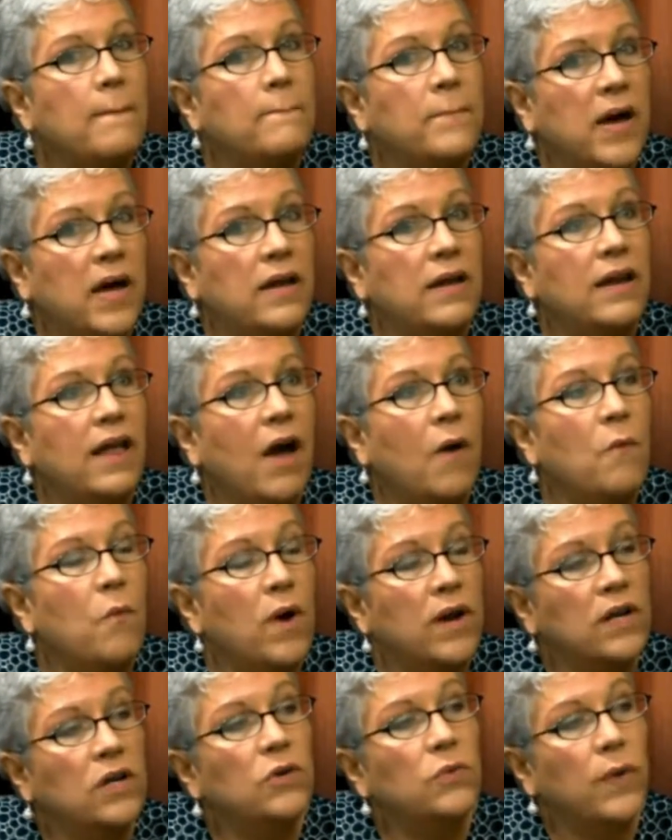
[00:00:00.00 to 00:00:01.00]
But
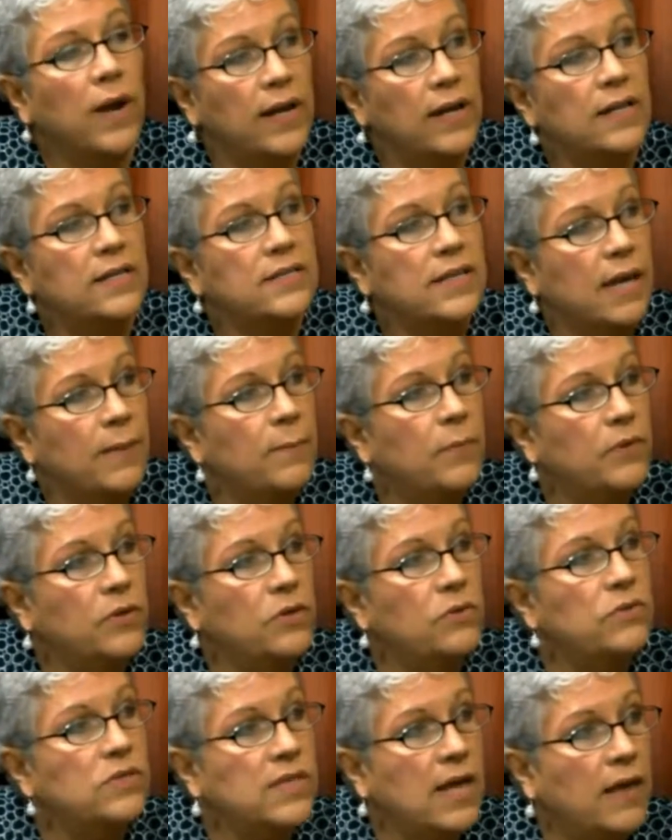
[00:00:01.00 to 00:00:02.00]
what a great example
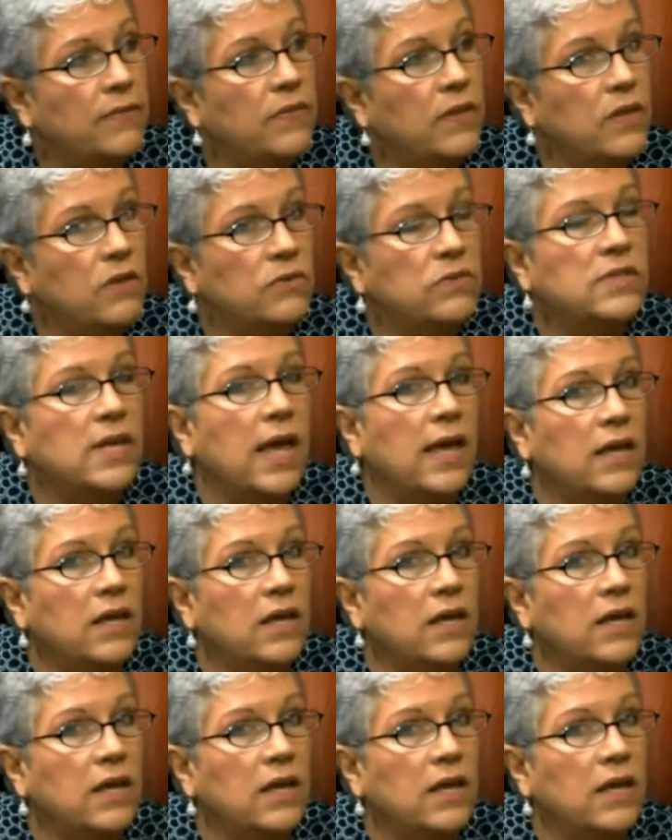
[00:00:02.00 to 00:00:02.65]
you set, that you say,